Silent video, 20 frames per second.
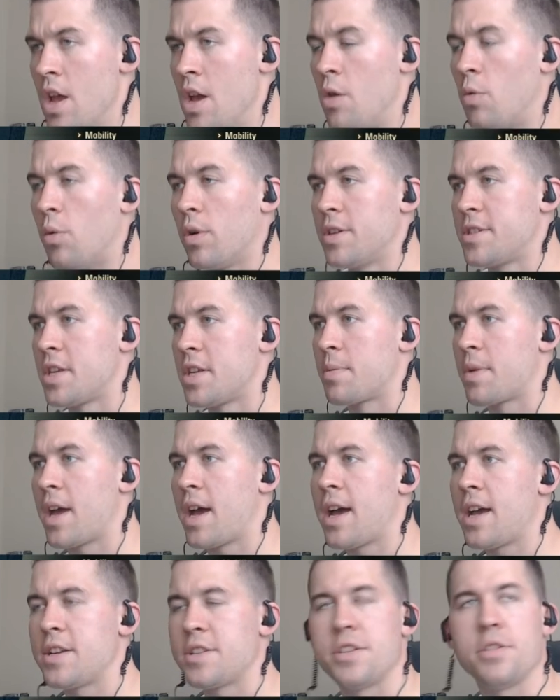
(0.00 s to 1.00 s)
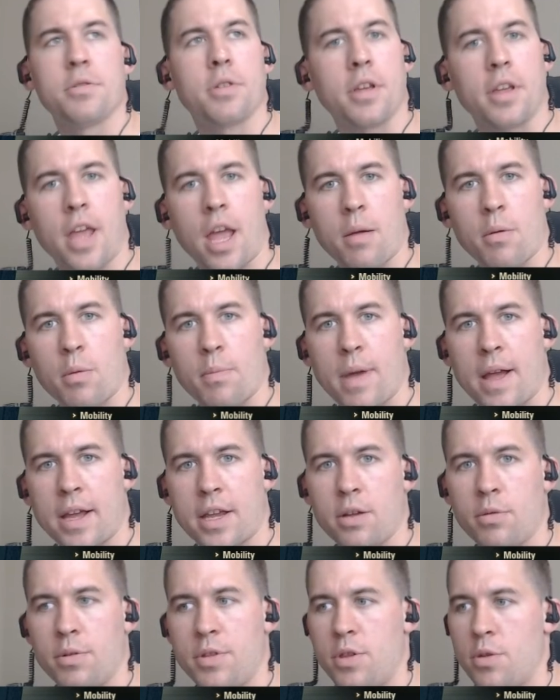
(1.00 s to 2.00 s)
What is up, guys? You Could Gamer back
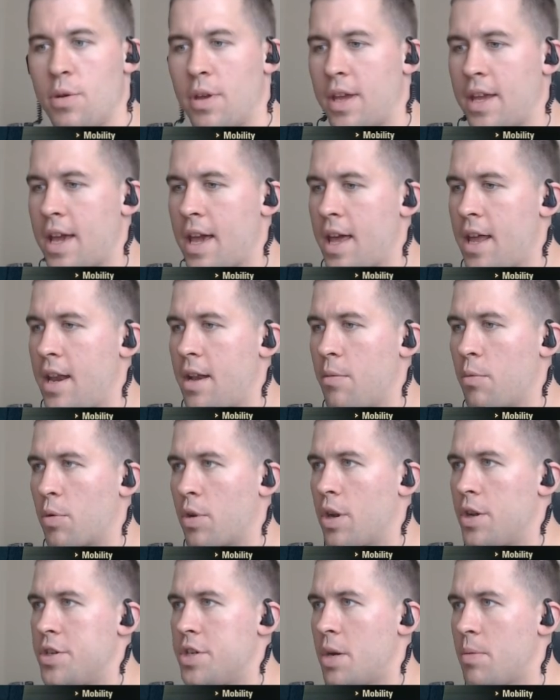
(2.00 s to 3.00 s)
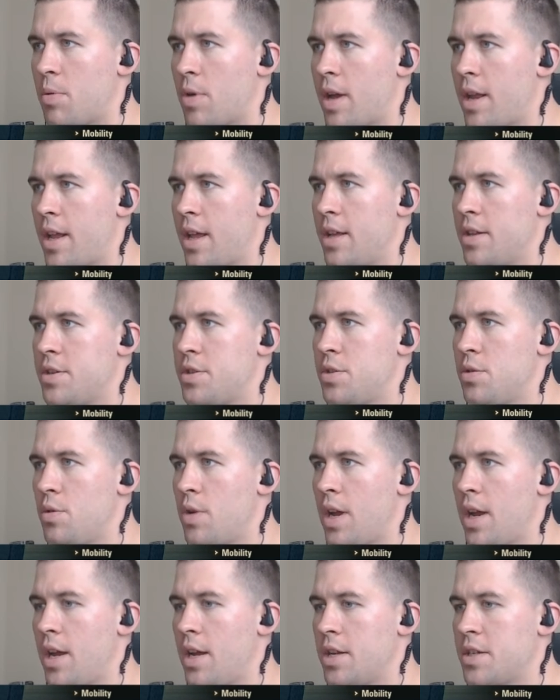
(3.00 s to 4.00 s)
here with you again, and we're going to jump right into
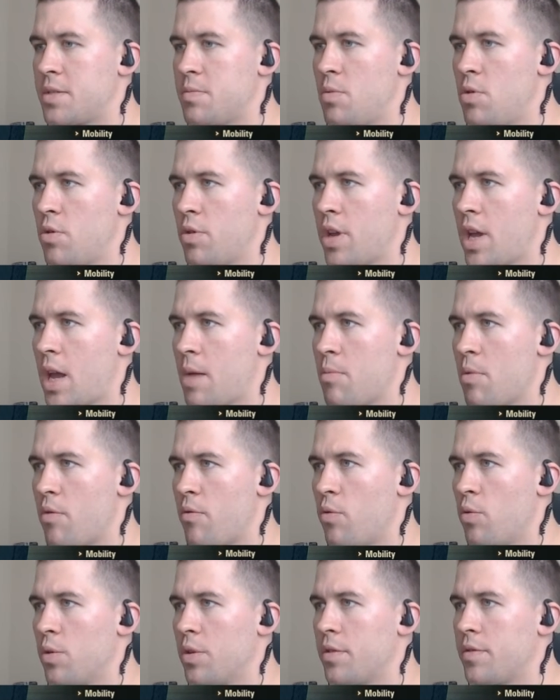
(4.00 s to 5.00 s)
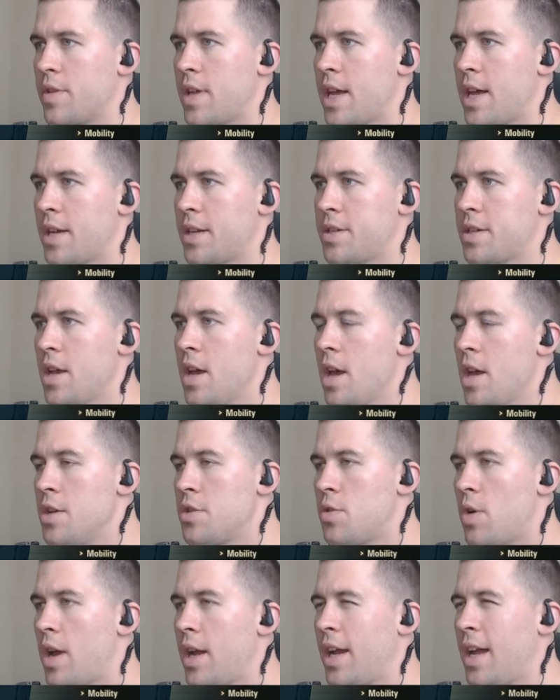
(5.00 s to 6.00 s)
a small game of World of Tanks,
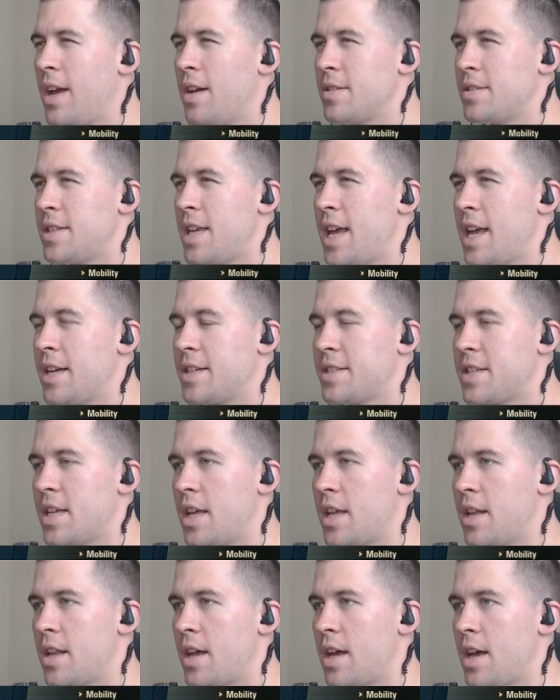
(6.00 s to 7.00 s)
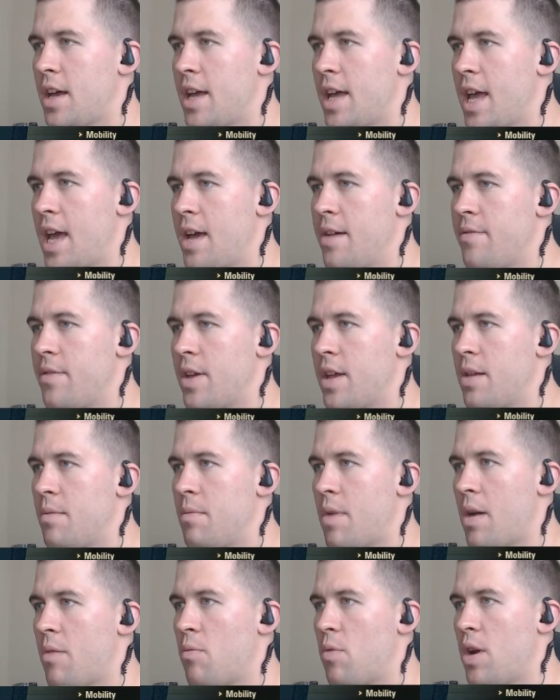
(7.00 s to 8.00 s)
trying out tanks that I have in
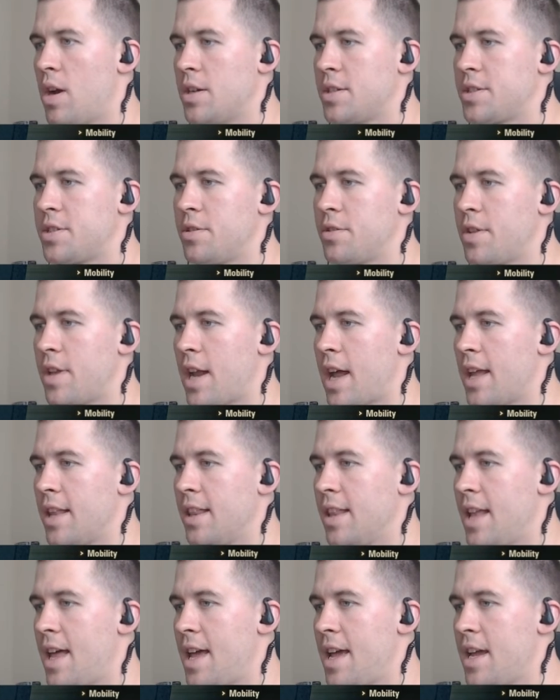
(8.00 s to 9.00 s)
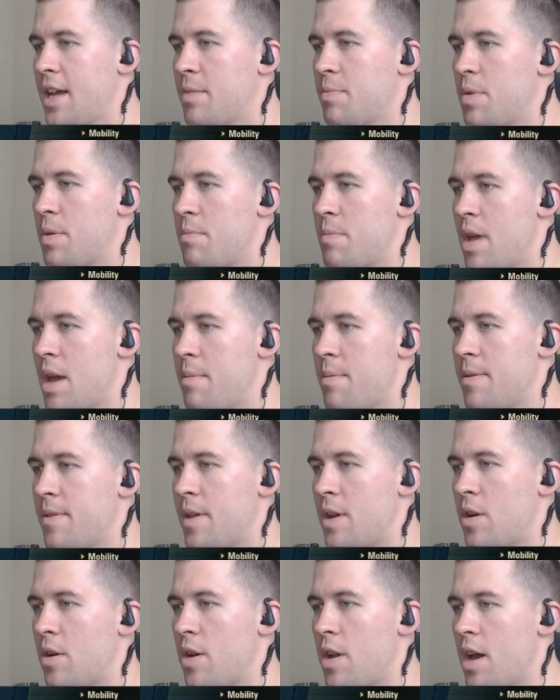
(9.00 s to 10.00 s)
my roster that I like, but maybe that
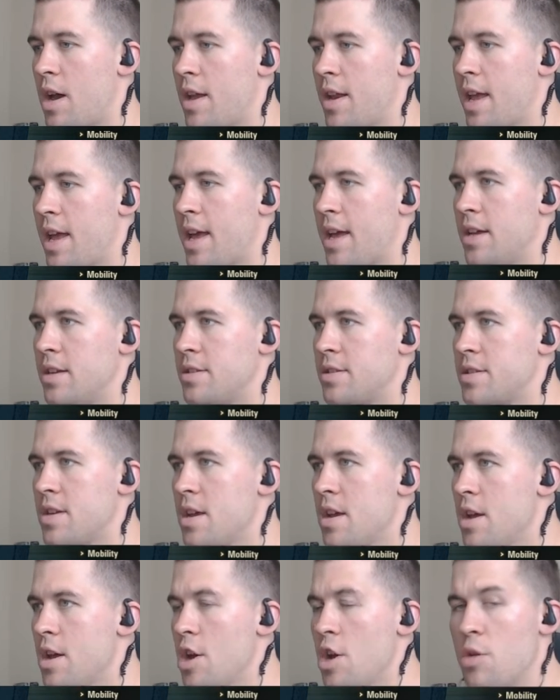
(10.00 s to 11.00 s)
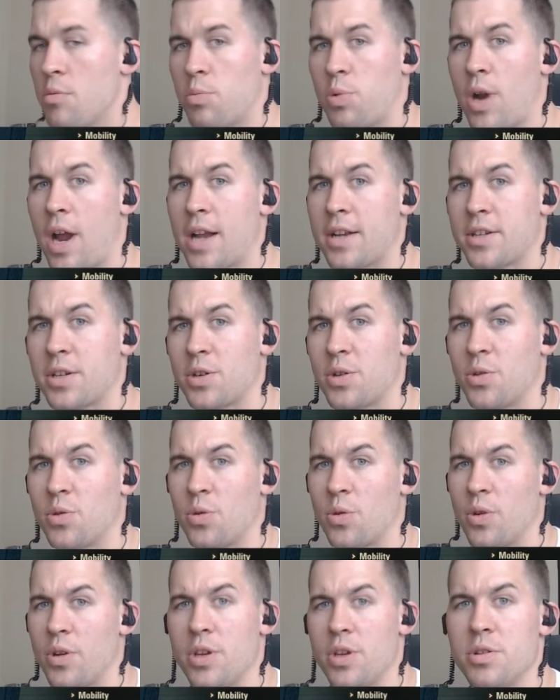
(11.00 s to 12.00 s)
are not as practical
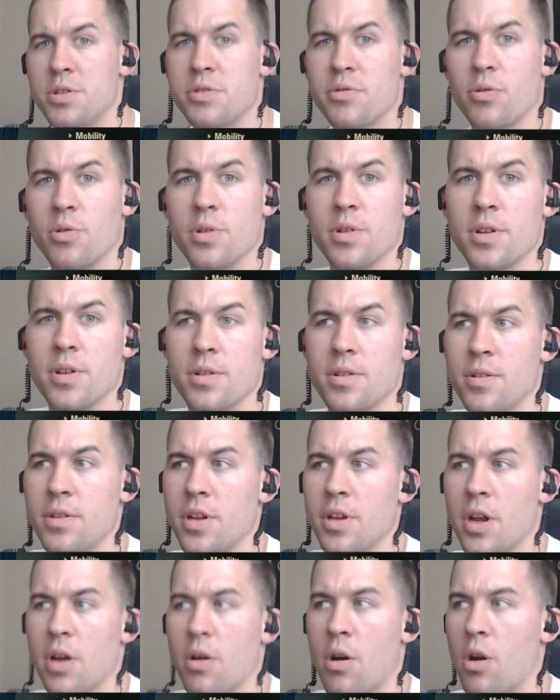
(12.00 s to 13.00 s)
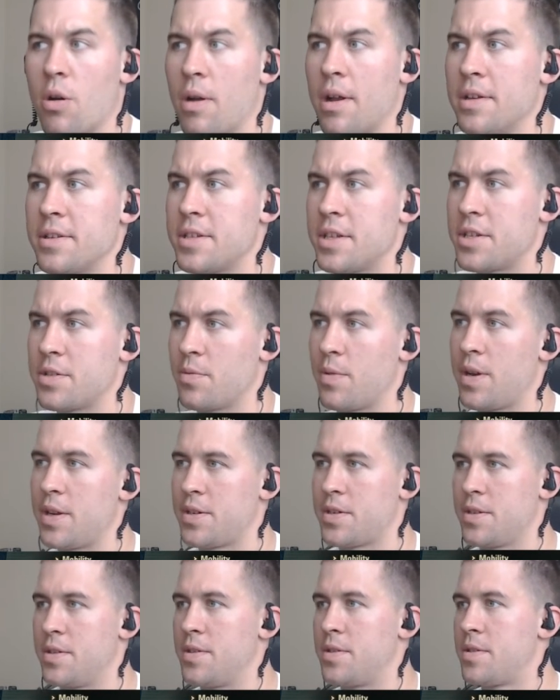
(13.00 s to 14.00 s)
or useful in, all-around
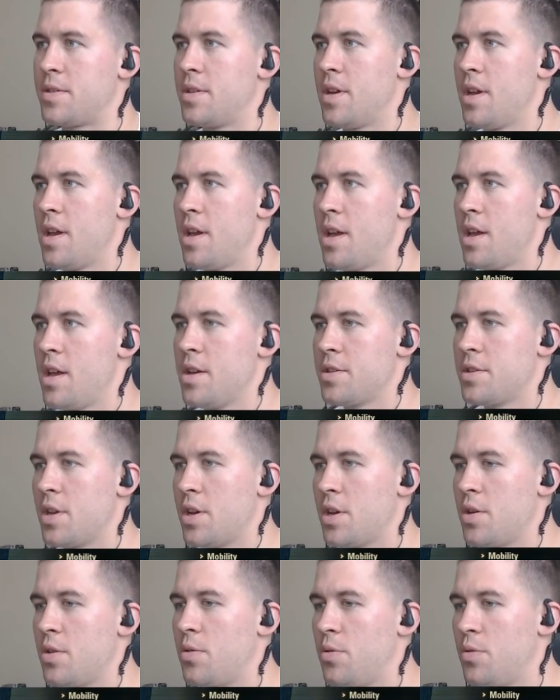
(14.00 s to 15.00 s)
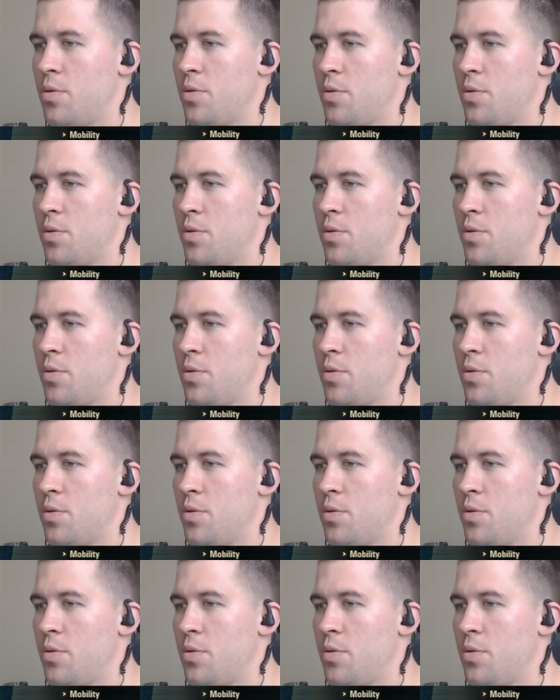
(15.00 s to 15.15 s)
situations. So,